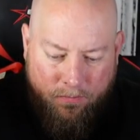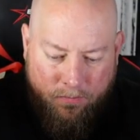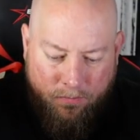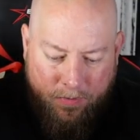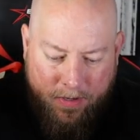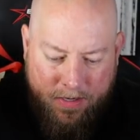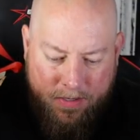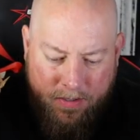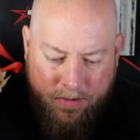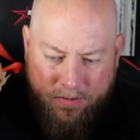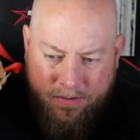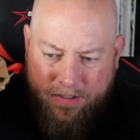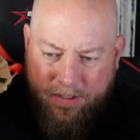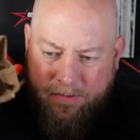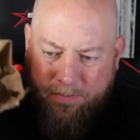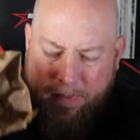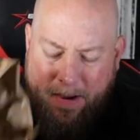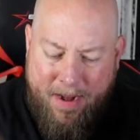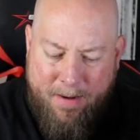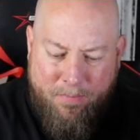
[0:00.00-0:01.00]
reuse
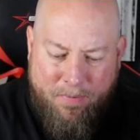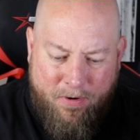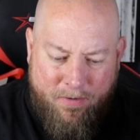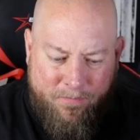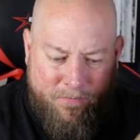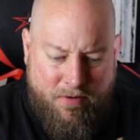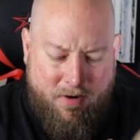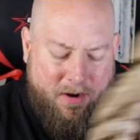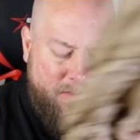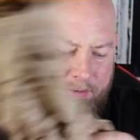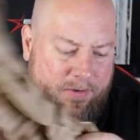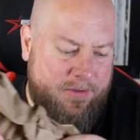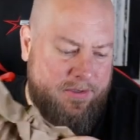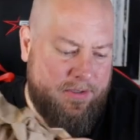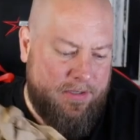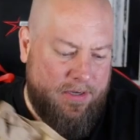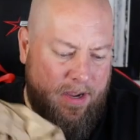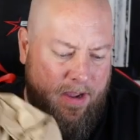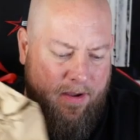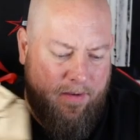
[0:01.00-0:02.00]
this paper for other
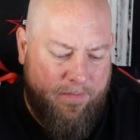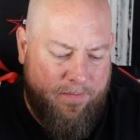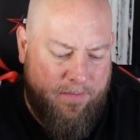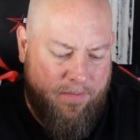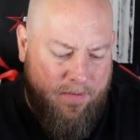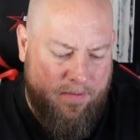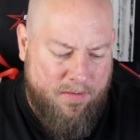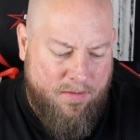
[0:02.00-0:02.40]
stuff.